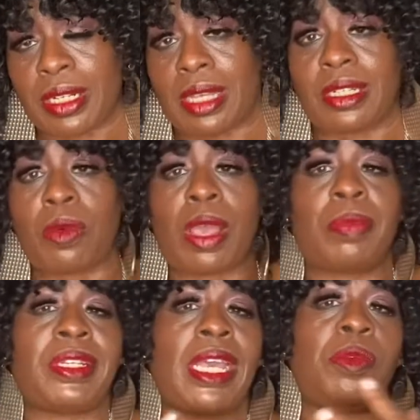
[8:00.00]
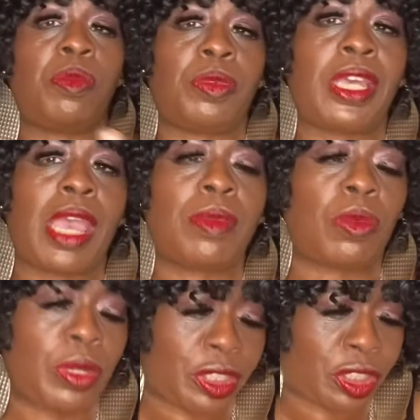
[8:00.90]
out their way, but they came up
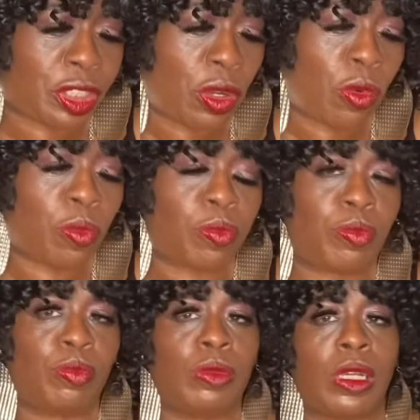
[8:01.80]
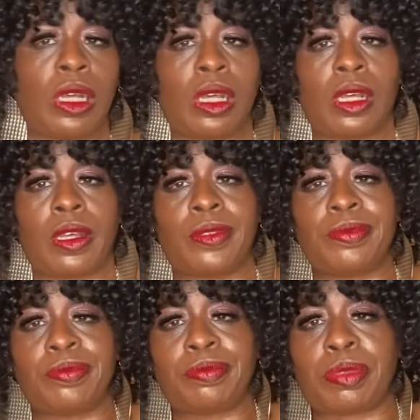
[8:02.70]
with a show
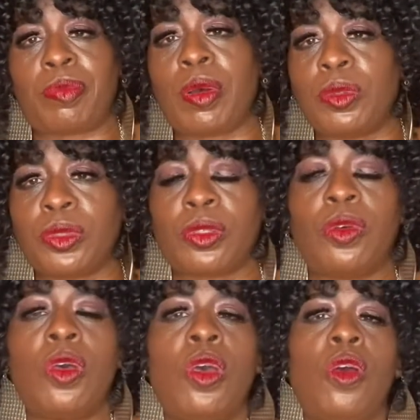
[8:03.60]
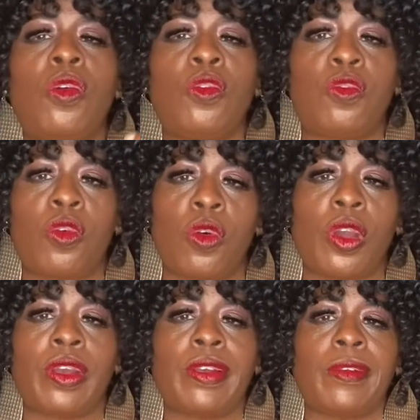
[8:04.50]
proposal
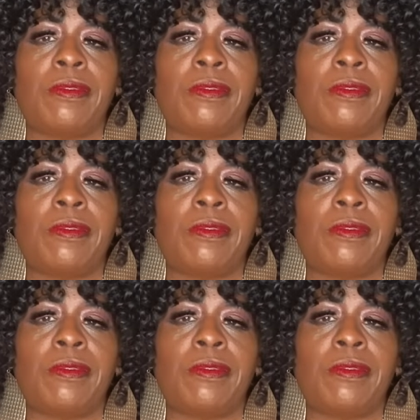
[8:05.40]
for